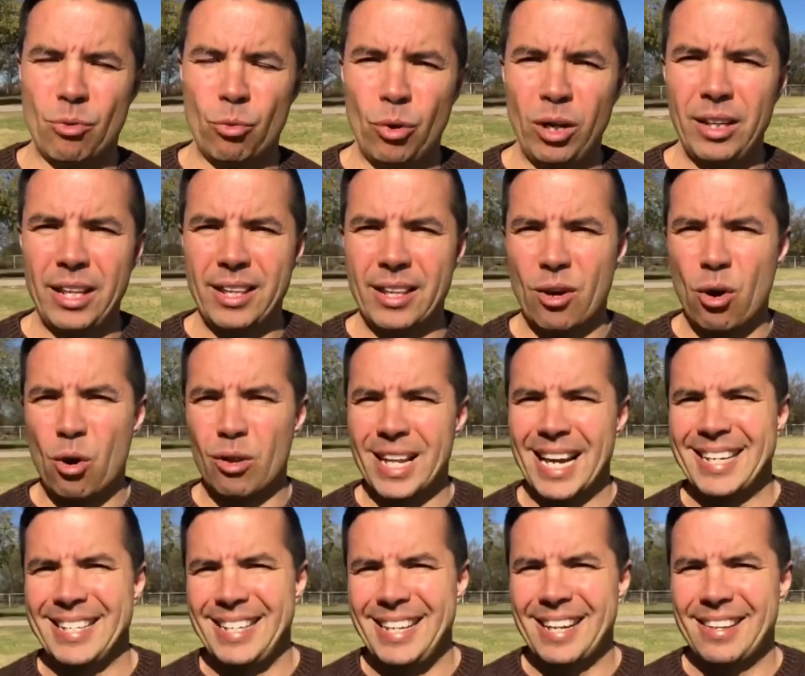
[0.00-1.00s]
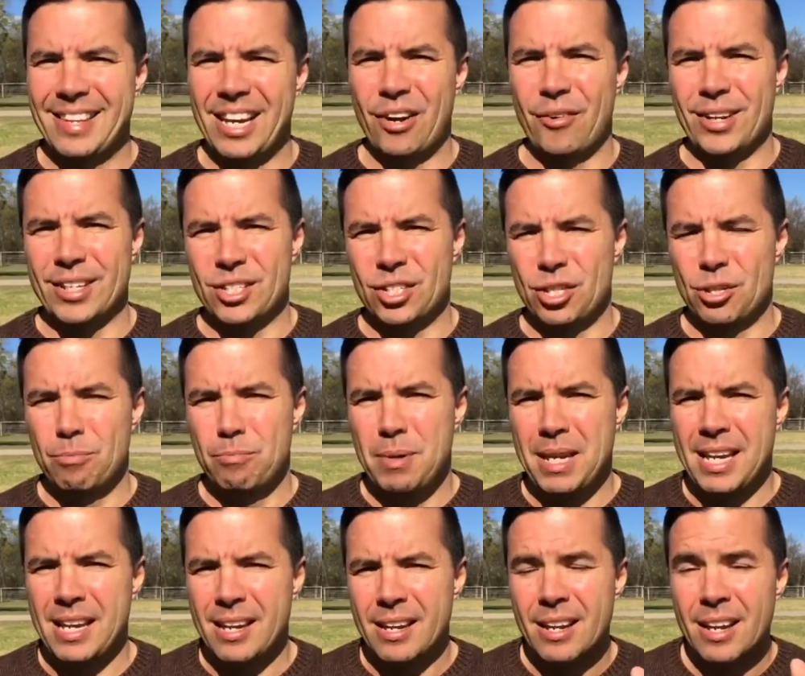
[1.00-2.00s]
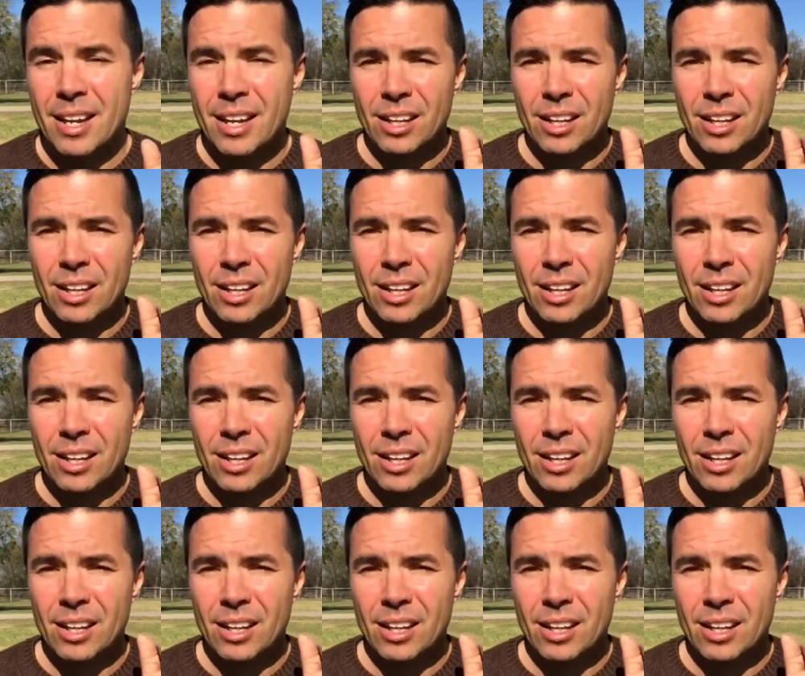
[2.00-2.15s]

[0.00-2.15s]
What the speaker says: really the whole idea there is to be